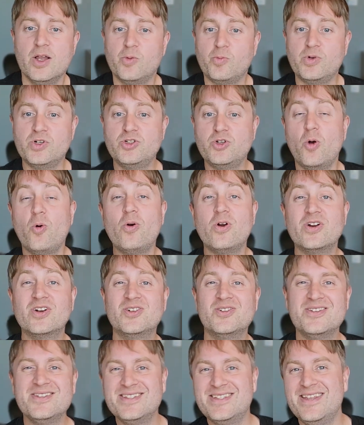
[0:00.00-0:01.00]

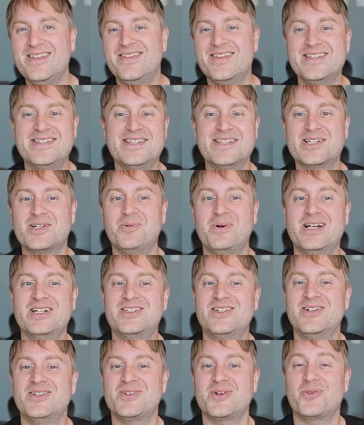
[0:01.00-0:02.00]
rhetorical synthesis
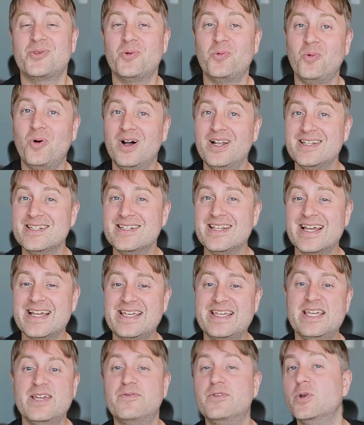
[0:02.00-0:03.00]
questions are the ones that
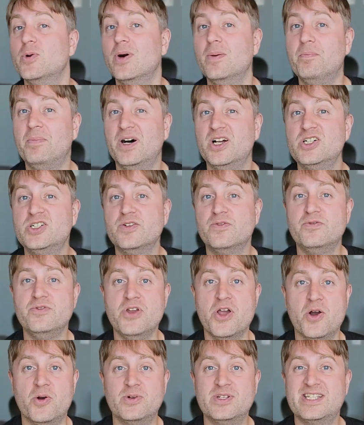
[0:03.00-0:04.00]
give you a bunch of
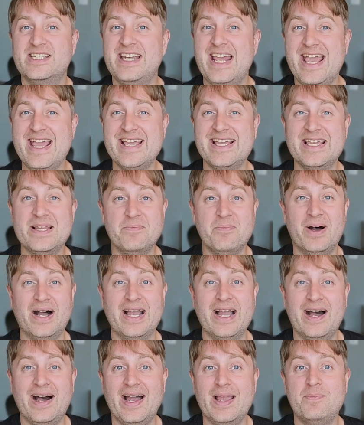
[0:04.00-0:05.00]
notes taken by
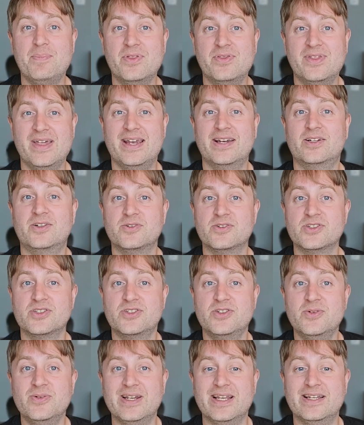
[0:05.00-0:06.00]
a hypothetical
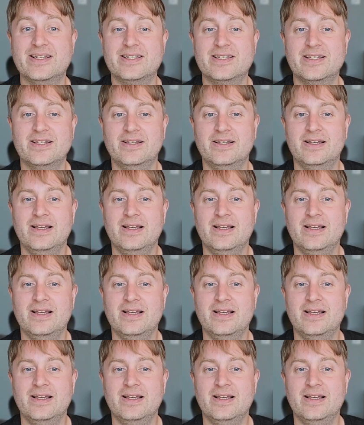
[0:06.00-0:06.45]
student,